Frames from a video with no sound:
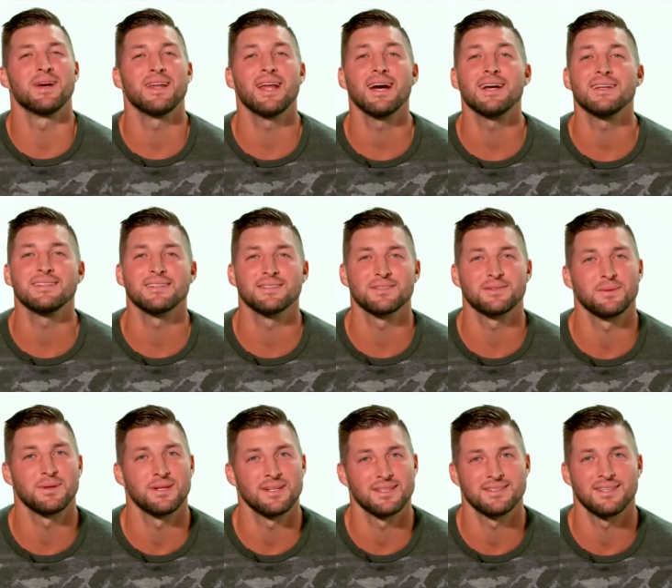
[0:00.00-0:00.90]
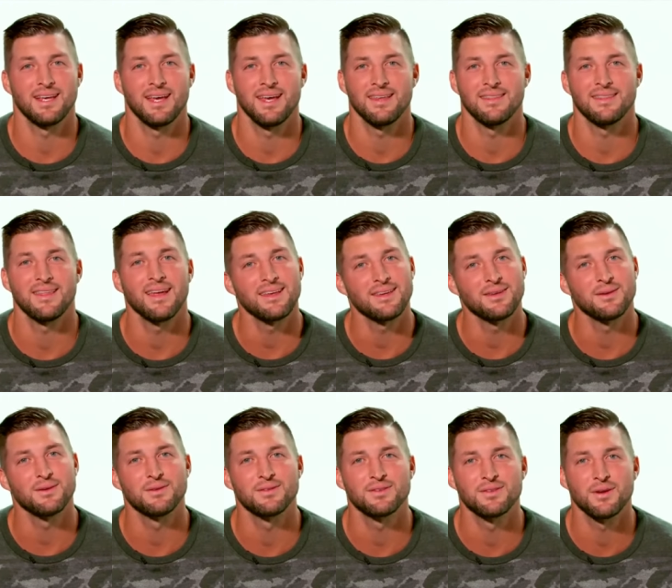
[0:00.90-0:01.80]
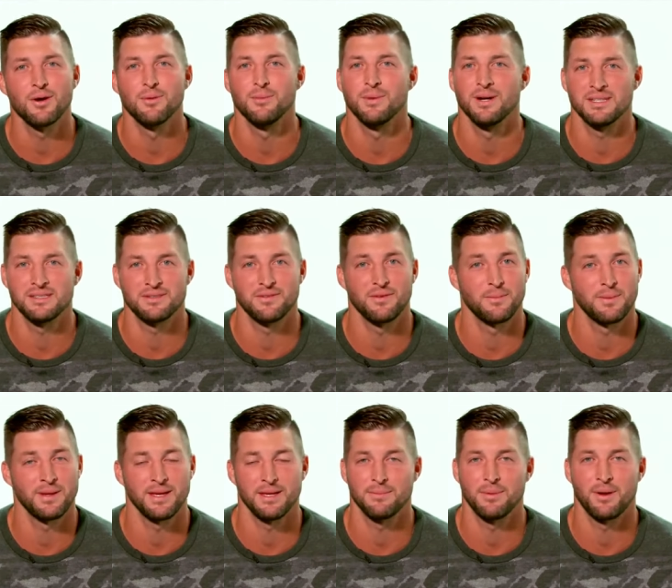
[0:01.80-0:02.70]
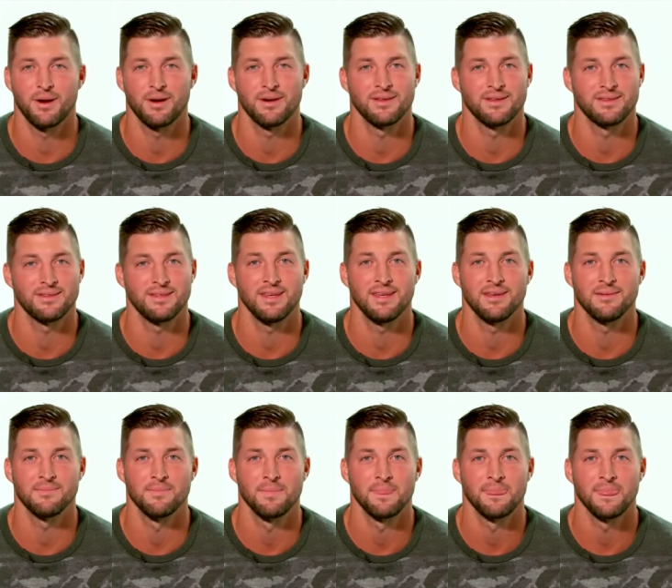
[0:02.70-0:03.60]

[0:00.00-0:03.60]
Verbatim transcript: and I just want to say thank you so much for being part of the team.